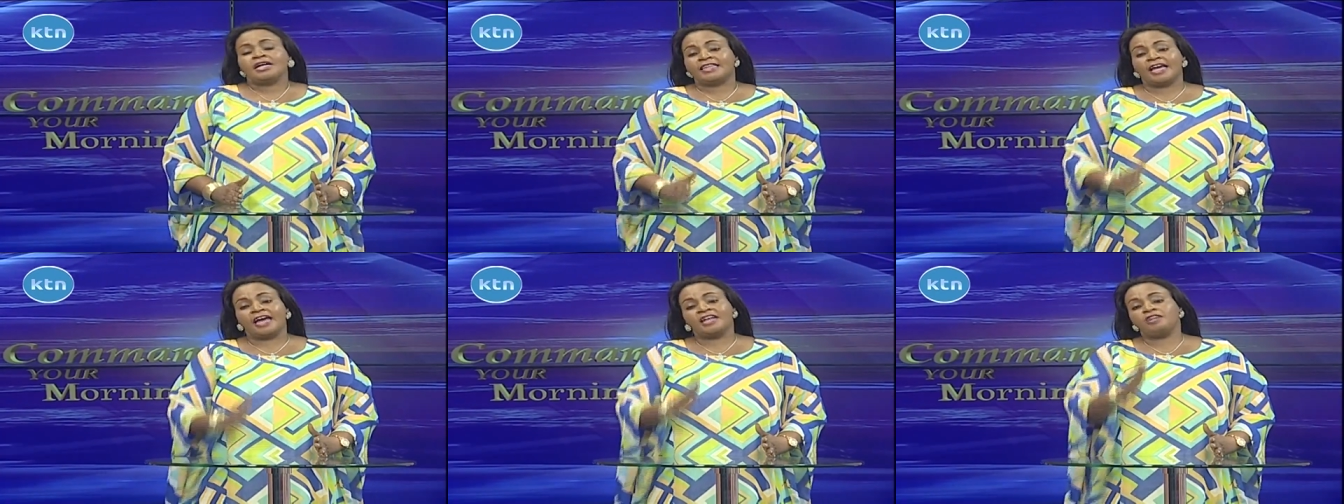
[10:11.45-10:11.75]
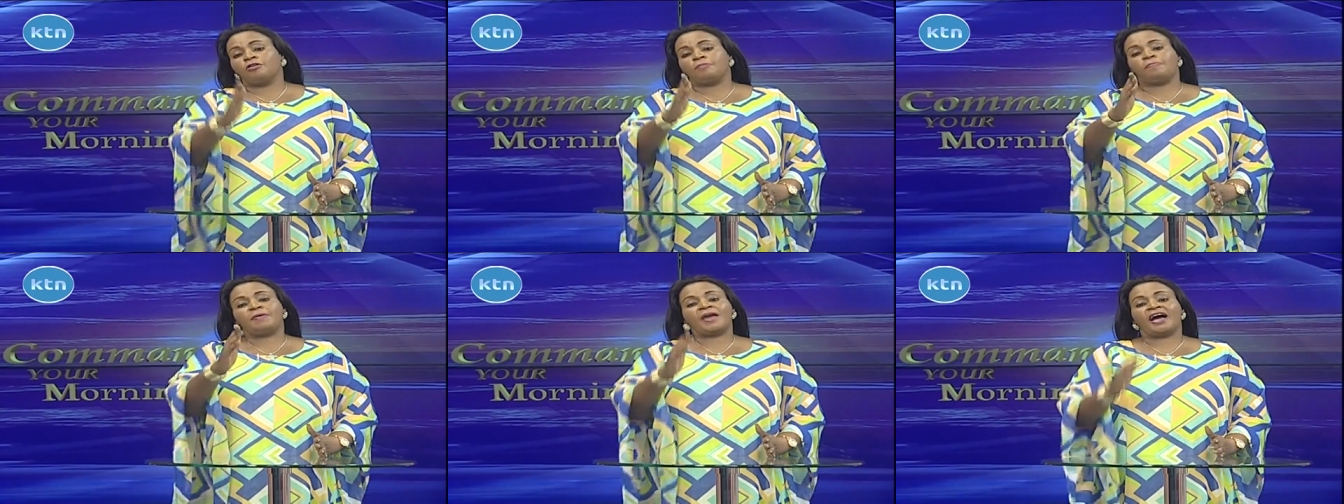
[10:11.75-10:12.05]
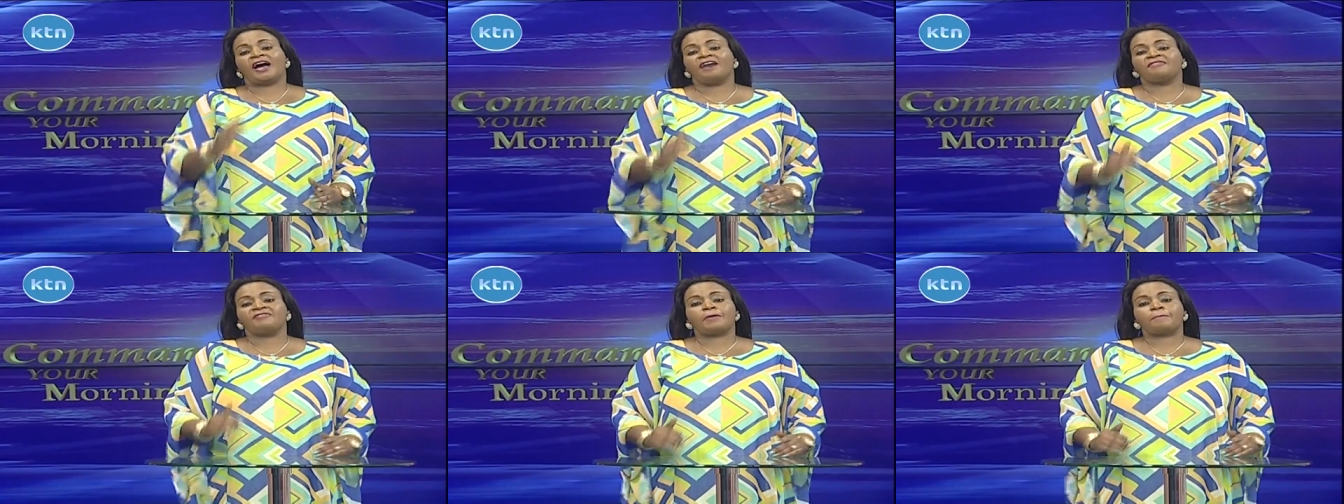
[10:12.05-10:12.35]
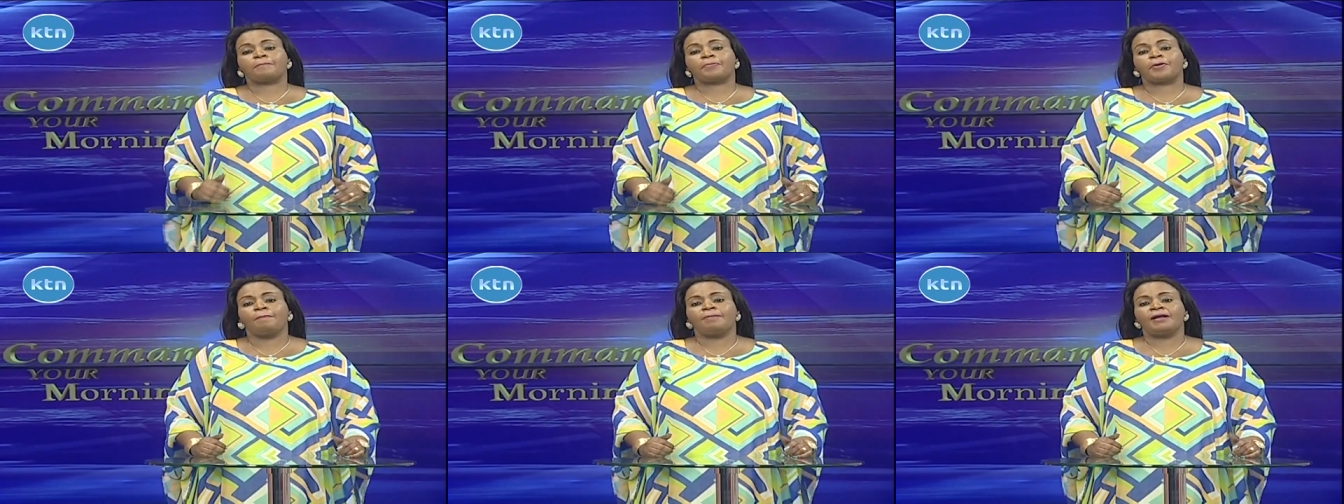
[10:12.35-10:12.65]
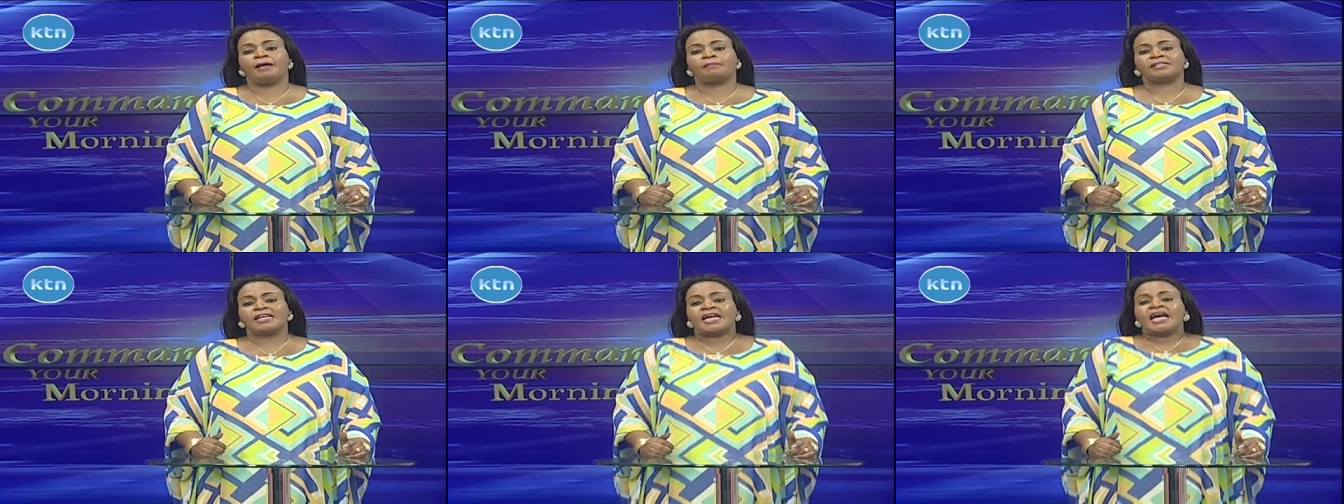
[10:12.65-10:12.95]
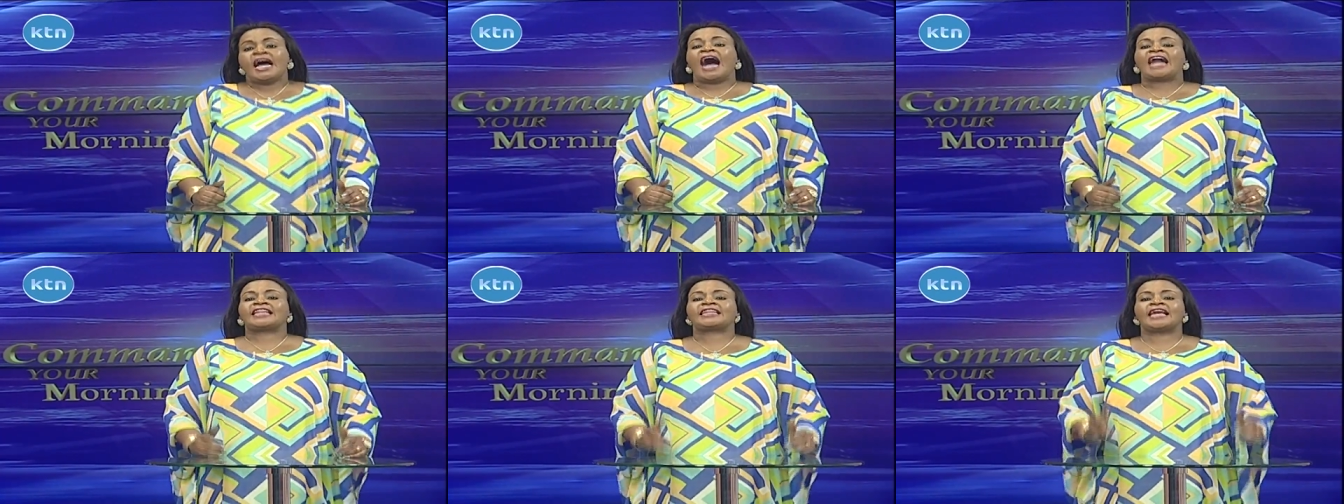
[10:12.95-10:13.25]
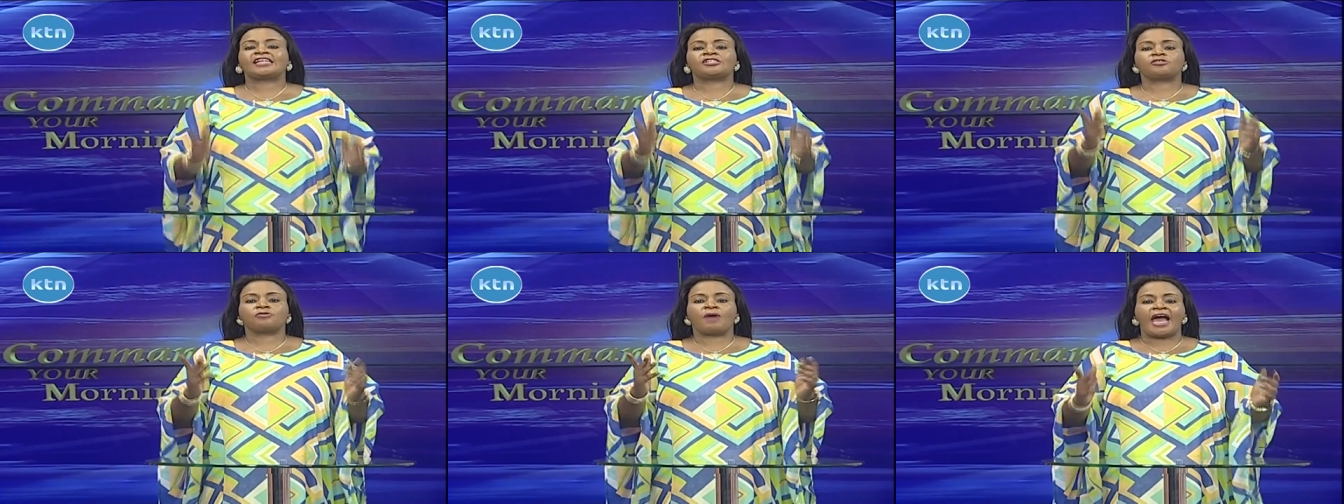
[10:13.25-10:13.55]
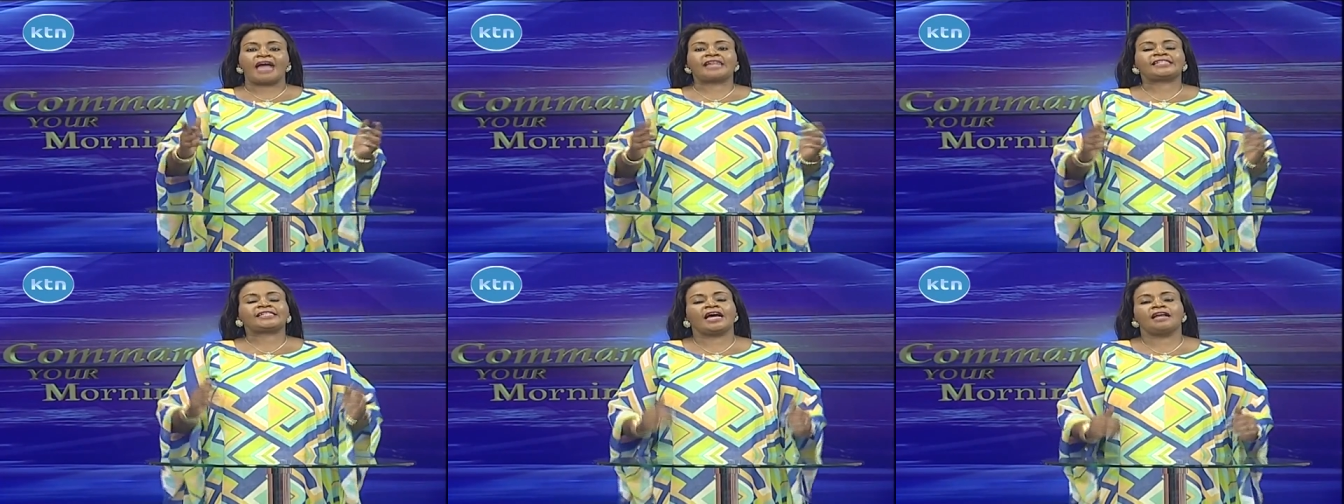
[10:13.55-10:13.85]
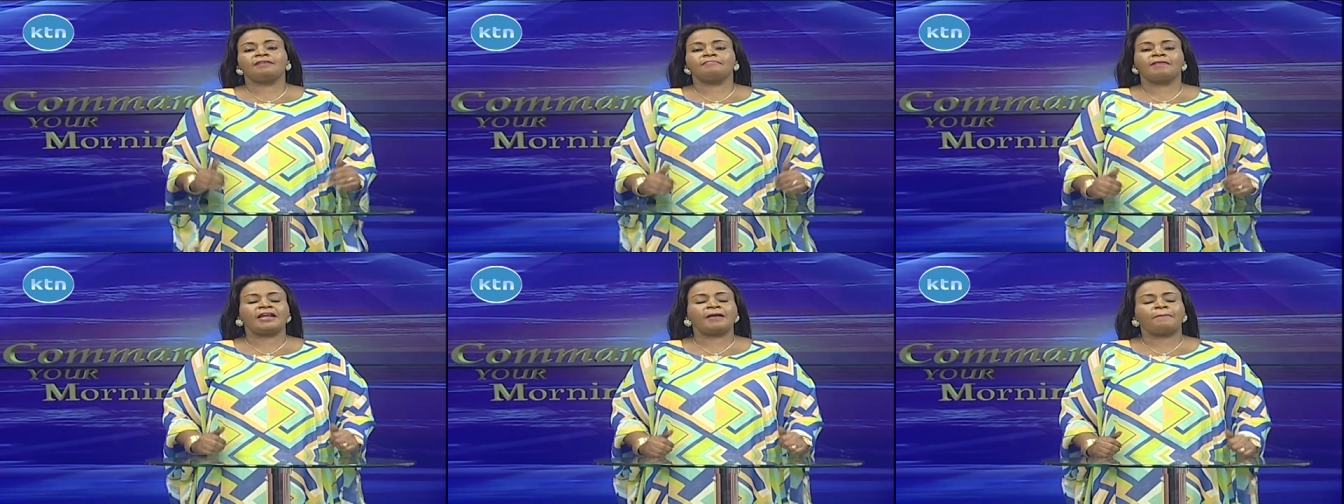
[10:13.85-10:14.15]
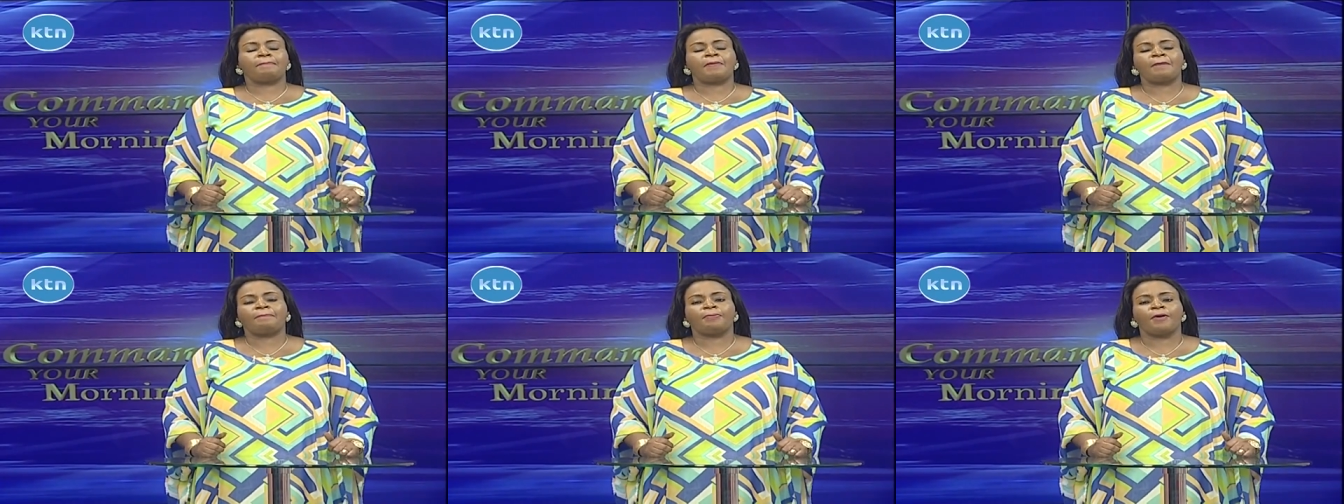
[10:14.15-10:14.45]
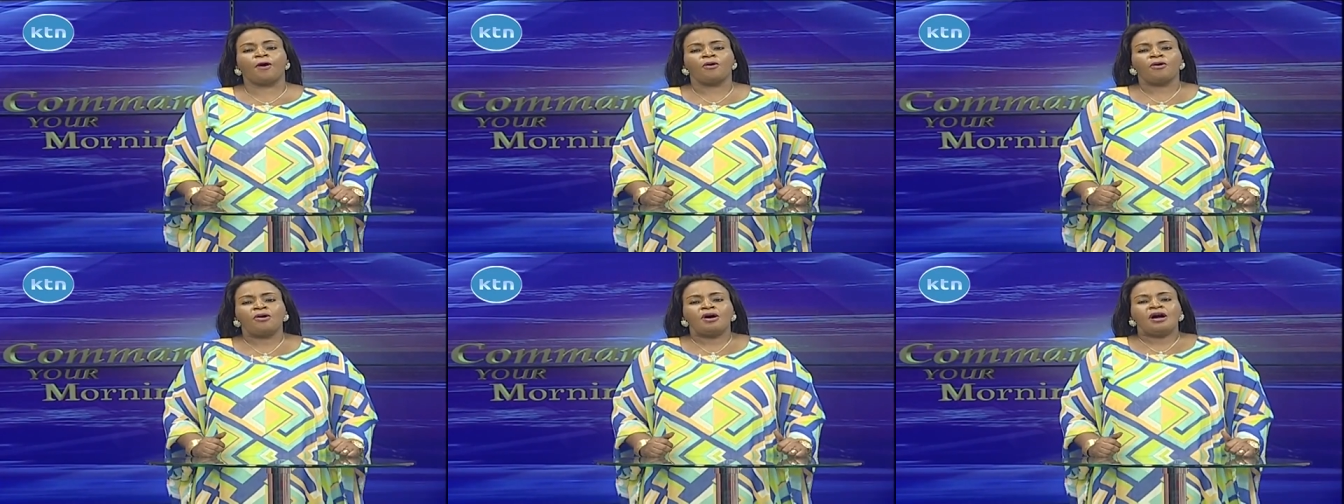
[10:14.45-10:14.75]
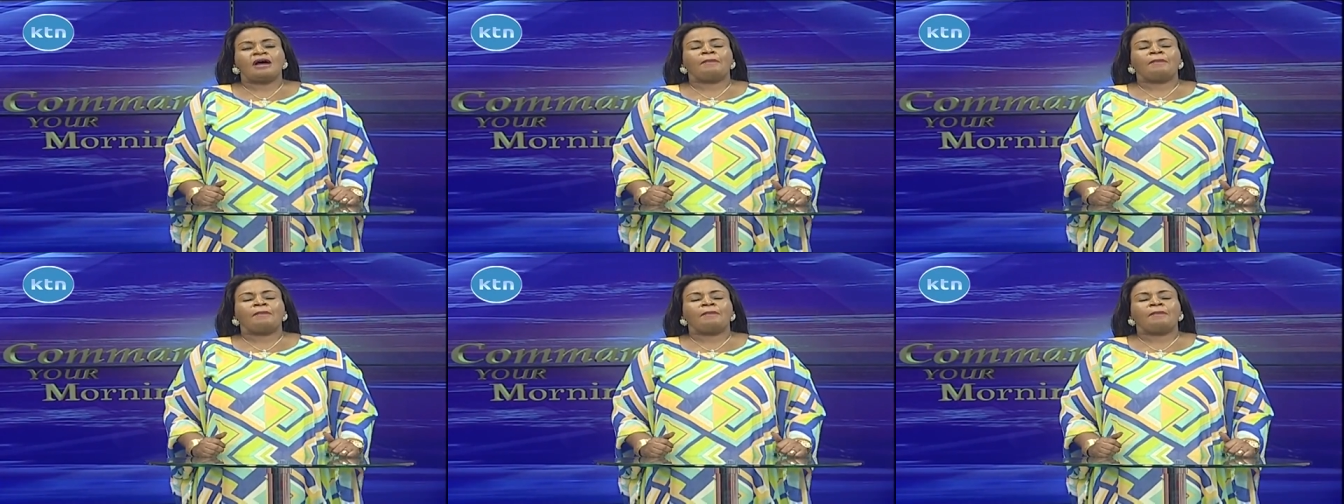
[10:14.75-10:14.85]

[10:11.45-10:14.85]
then you'll be having problems. And that's why I tell many people